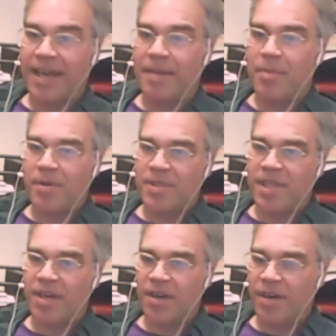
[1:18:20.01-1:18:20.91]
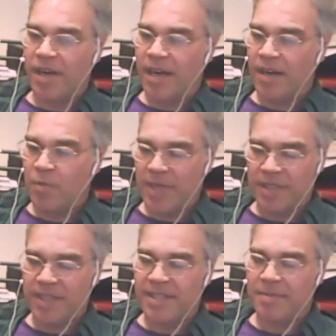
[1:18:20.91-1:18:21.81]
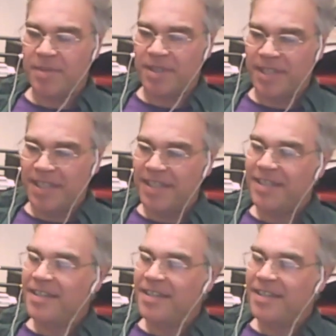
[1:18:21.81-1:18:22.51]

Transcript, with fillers: I post there, uh, weekly typically.